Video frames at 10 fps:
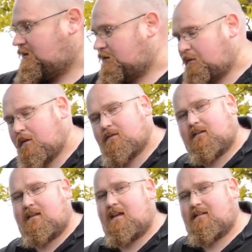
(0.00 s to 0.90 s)
to put
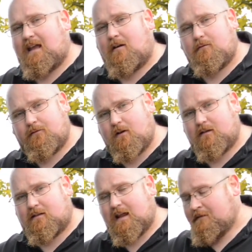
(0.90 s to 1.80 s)
the seats down,
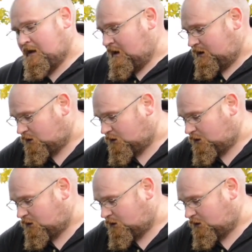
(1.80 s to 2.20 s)
firstly you've